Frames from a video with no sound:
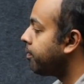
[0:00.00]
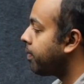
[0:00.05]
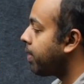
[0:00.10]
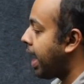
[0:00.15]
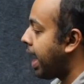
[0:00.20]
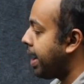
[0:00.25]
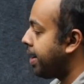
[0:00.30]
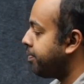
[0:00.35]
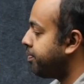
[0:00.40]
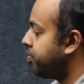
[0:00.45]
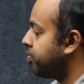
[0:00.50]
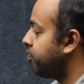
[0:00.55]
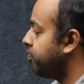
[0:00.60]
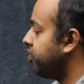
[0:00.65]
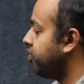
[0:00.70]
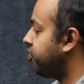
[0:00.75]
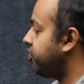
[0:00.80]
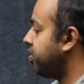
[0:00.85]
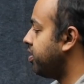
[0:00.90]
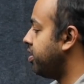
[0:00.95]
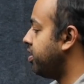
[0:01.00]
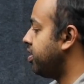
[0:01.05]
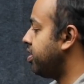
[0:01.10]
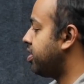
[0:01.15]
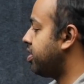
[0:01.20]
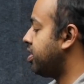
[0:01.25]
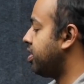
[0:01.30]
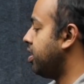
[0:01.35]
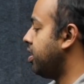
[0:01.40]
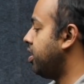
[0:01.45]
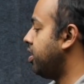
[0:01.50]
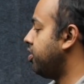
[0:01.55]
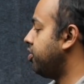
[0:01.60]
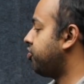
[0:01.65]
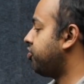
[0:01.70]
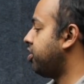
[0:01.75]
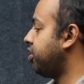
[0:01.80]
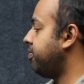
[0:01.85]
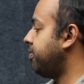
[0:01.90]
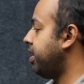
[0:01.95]
app, which is
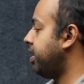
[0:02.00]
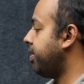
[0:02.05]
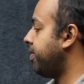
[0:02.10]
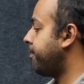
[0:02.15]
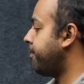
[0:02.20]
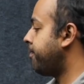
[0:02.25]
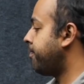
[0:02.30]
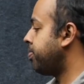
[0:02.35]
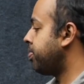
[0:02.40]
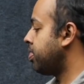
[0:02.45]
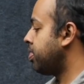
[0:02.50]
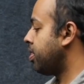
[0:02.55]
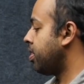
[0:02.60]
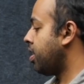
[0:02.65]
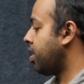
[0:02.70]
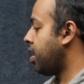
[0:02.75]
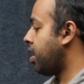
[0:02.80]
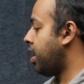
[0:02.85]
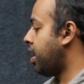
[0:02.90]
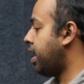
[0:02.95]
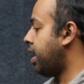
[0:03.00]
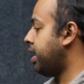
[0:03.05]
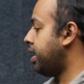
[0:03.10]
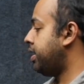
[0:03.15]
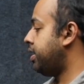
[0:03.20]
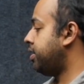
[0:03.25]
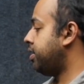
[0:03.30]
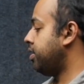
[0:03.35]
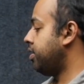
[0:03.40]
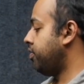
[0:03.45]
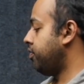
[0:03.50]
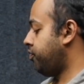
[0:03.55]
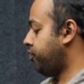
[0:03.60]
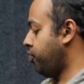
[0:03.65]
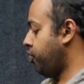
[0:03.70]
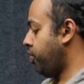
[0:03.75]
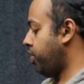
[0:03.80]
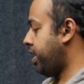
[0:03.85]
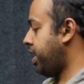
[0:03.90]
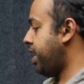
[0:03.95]
streaming at
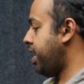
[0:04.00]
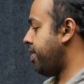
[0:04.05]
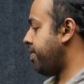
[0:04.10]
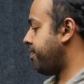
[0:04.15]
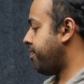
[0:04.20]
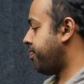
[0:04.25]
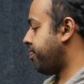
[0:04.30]
4K.